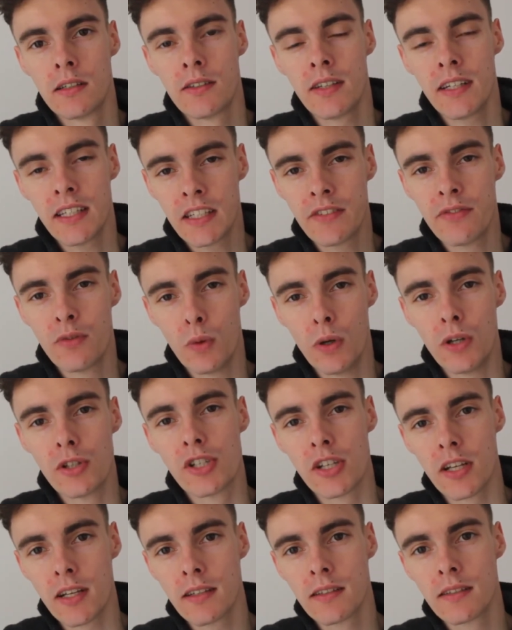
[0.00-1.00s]
Thank you for
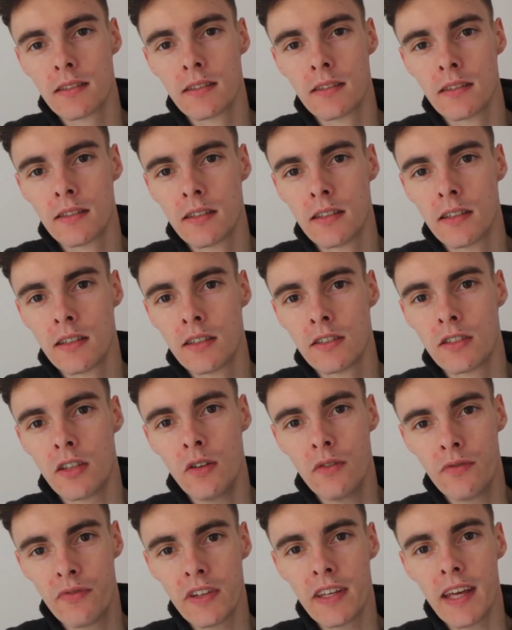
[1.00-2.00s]
watching.
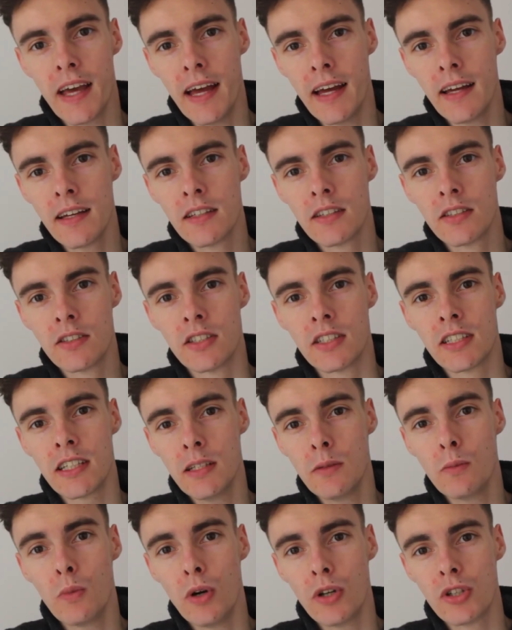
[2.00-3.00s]
Don't forget to
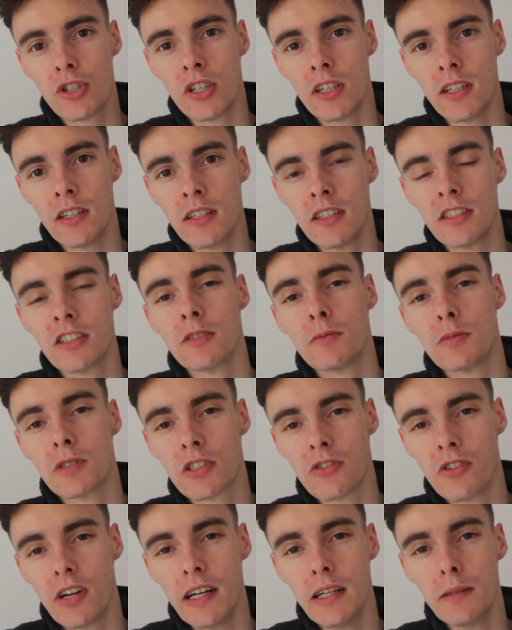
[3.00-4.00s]
keep watching and
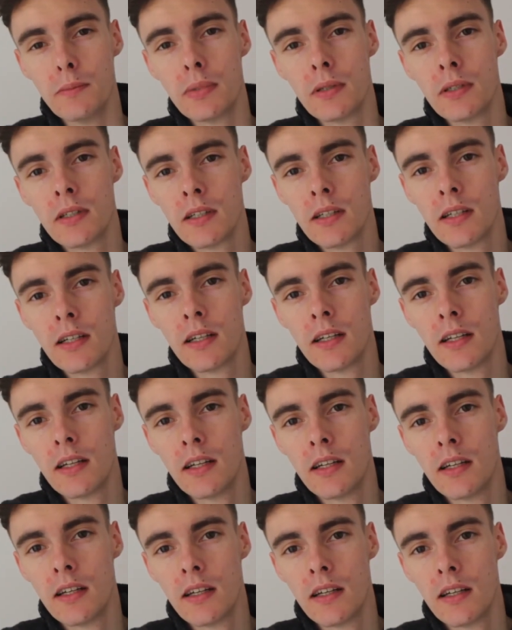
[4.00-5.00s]
subscribe.
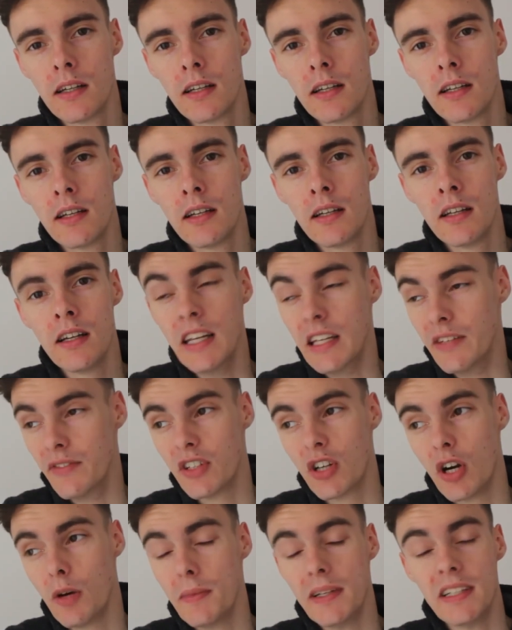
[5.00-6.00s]
Leave a
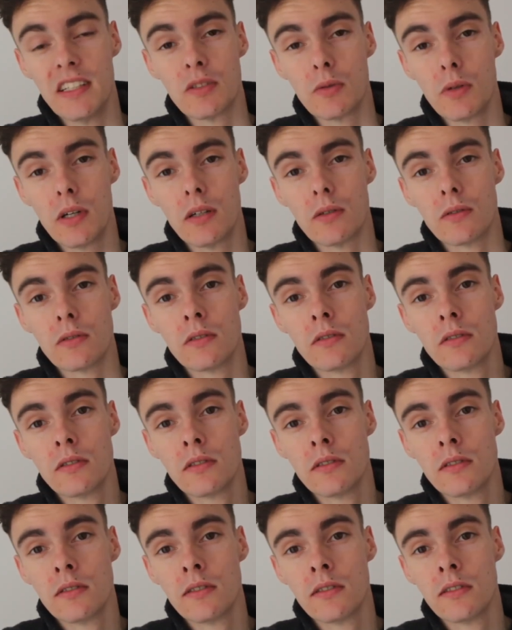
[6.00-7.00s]
comment as well.
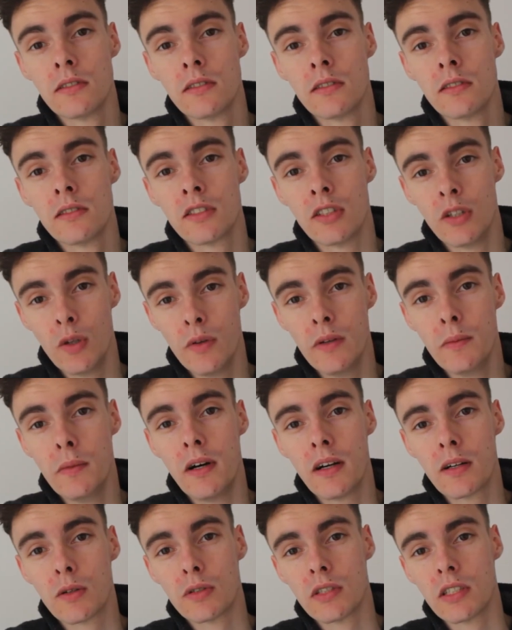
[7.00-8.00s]
To Louis
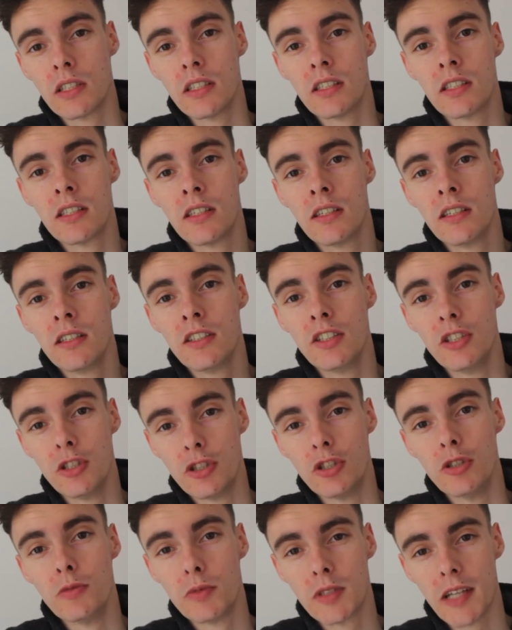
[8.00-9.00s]
Marcus's
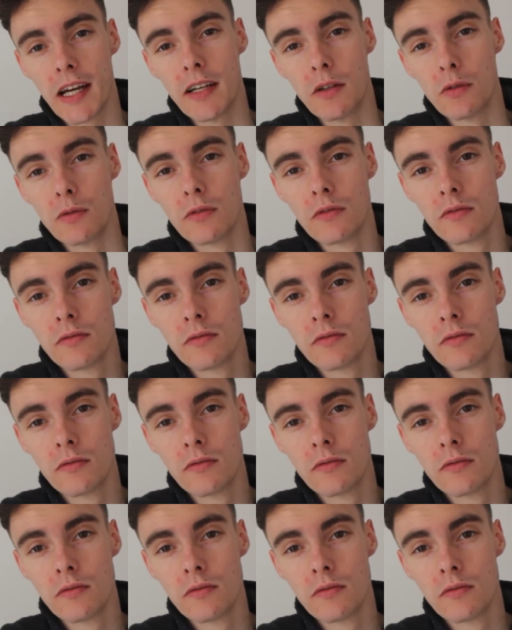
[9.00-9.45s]
YouTube channel.